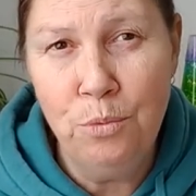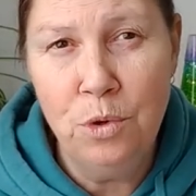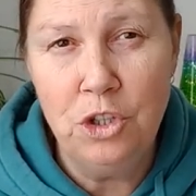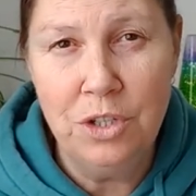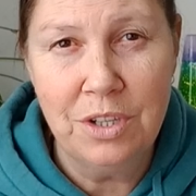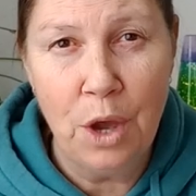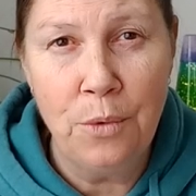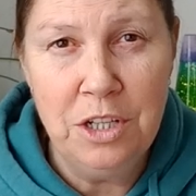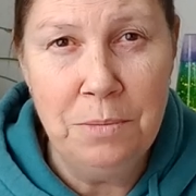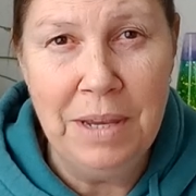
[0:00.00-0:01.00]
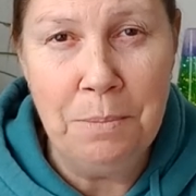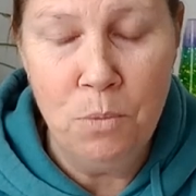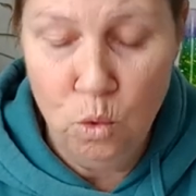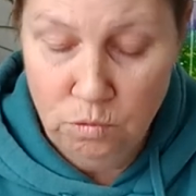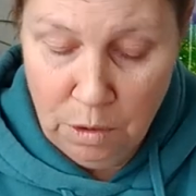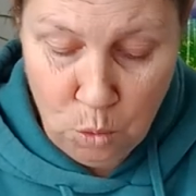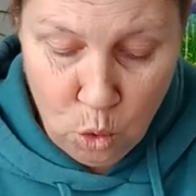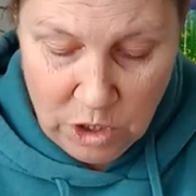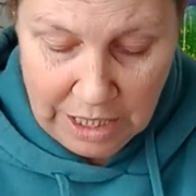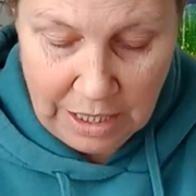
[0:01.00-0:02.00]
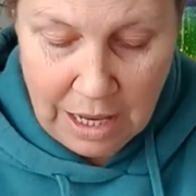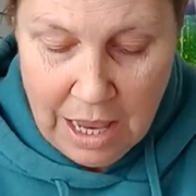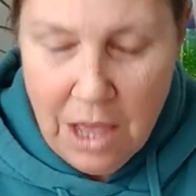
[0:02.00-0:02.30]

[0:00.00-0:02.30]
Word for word: which is going to be more rewarding.